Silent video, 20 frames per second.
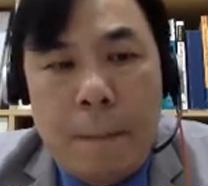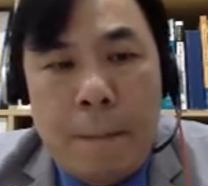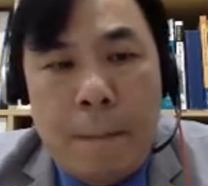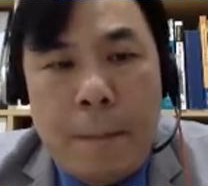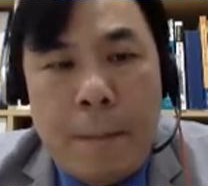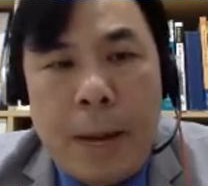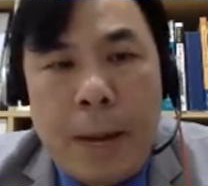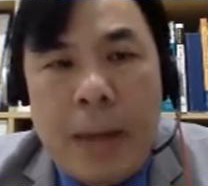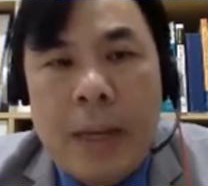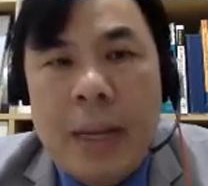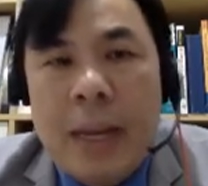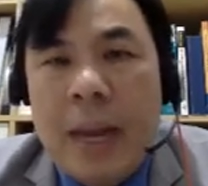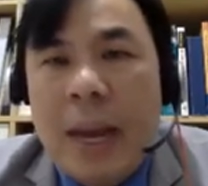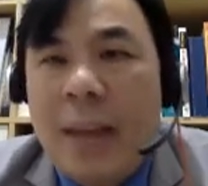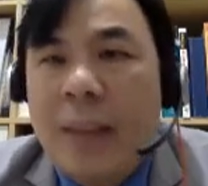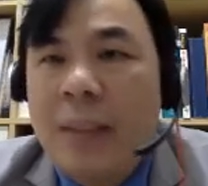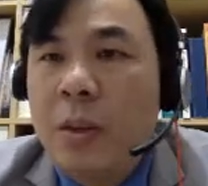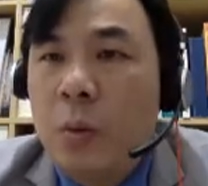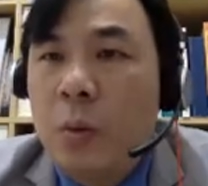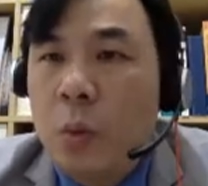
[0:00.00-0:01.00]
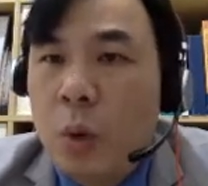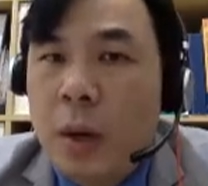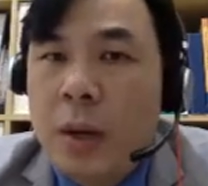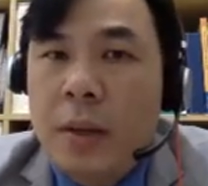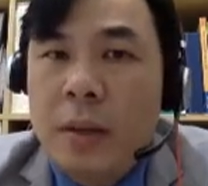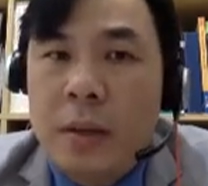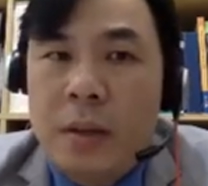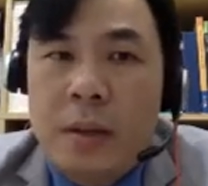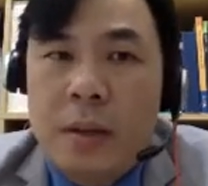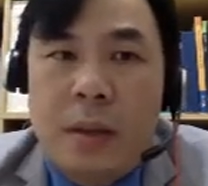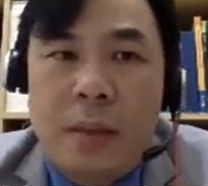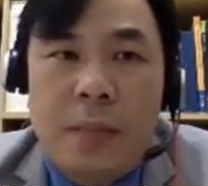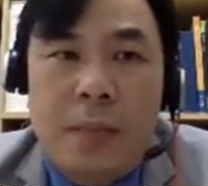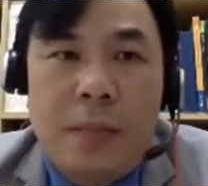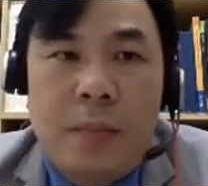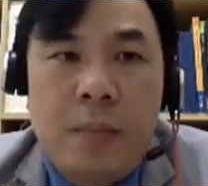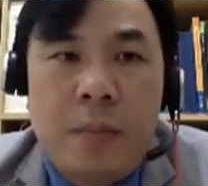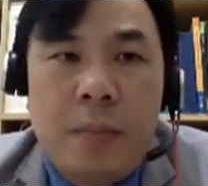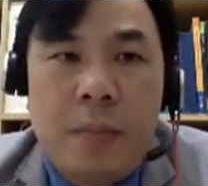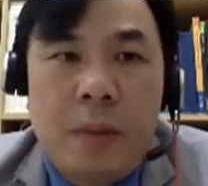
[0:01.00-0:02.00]
any x and y intercept.
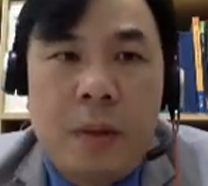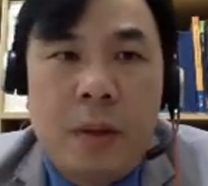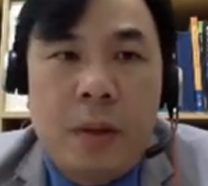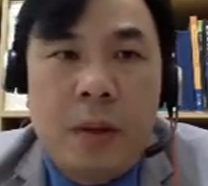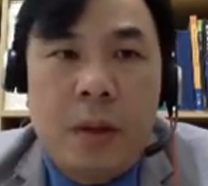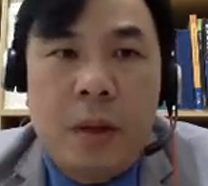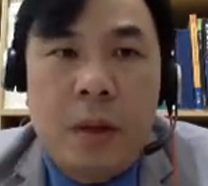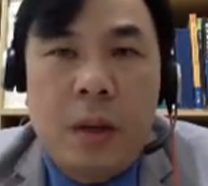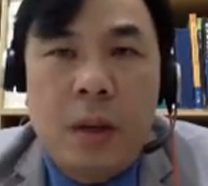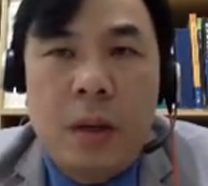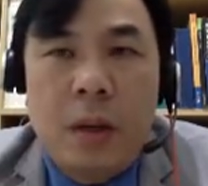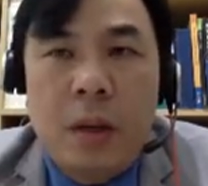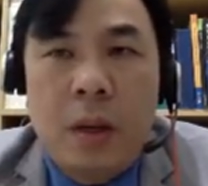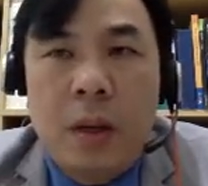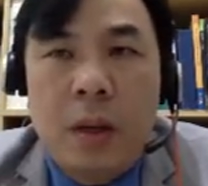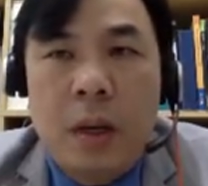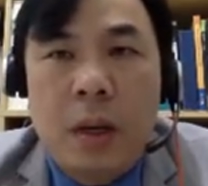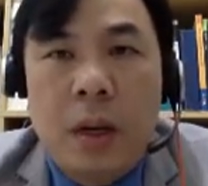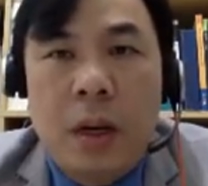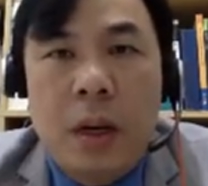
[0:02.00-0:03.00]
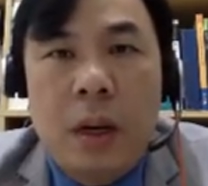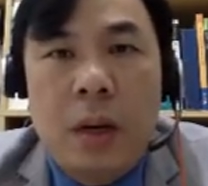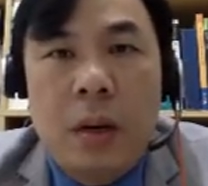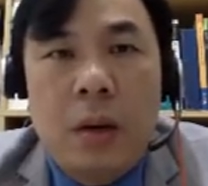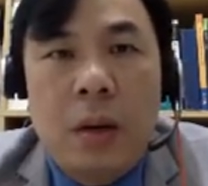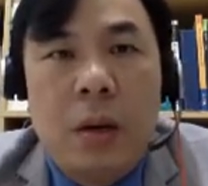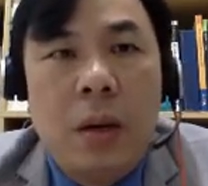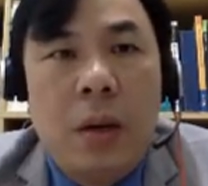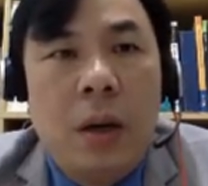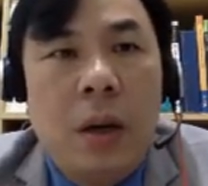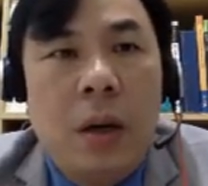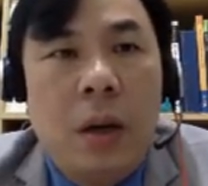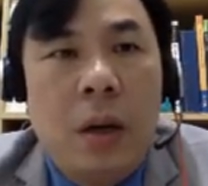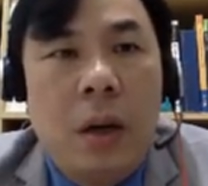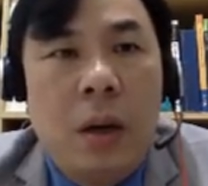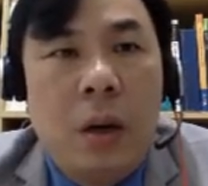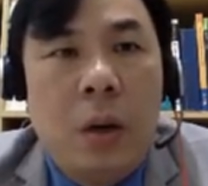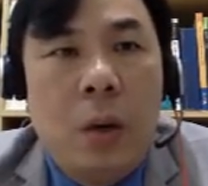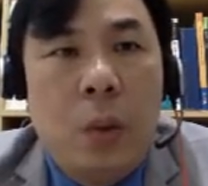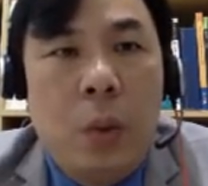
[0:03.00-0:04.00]
Okay. Now
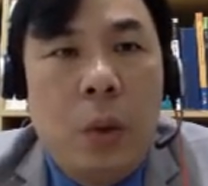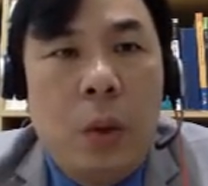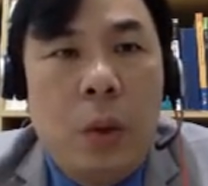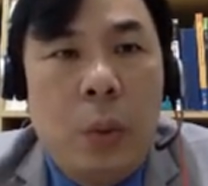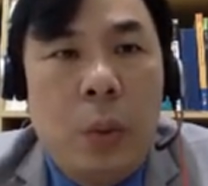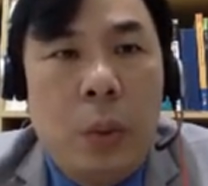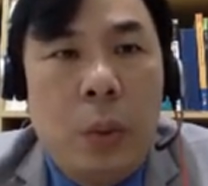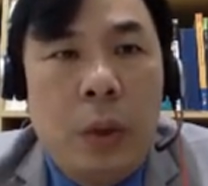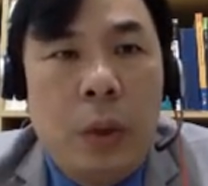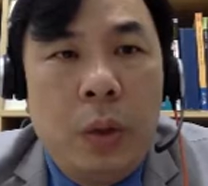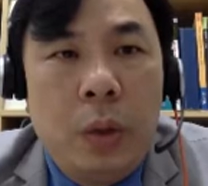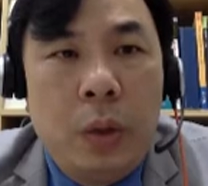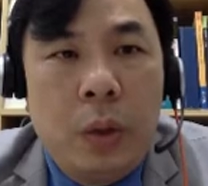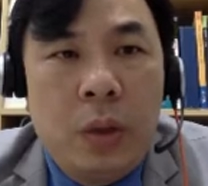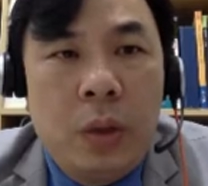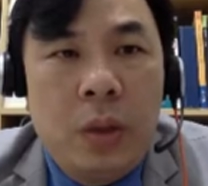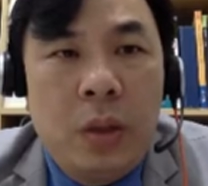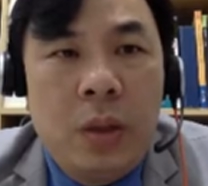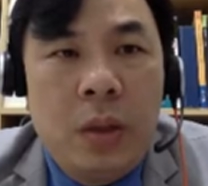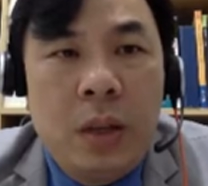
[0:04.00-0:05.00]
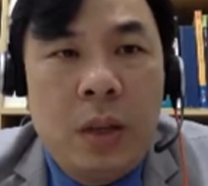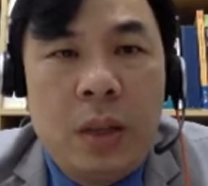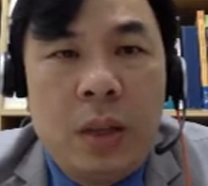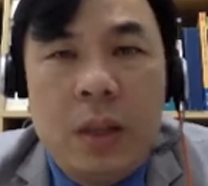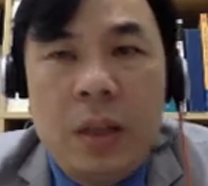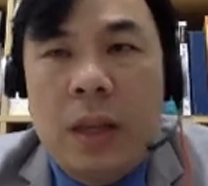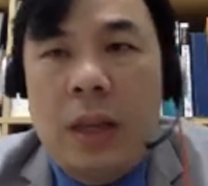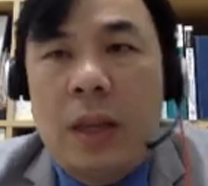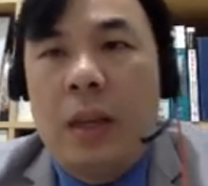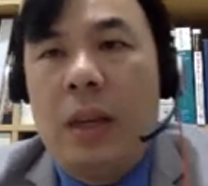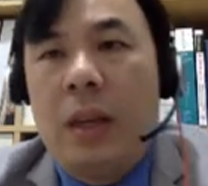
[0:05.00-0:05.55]
we will notice that um, there